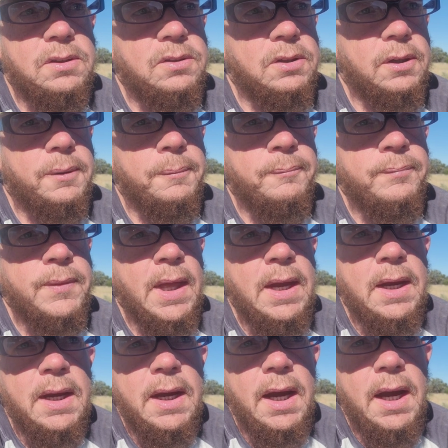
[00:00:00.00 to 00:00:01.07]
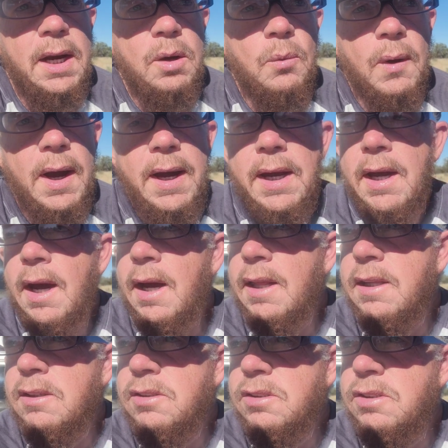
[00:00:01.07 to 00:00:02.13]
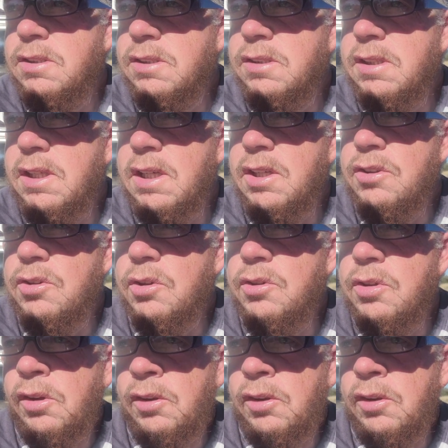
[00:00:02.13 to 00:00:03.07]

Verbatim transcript: easier. Anyway, uh, this is just an intro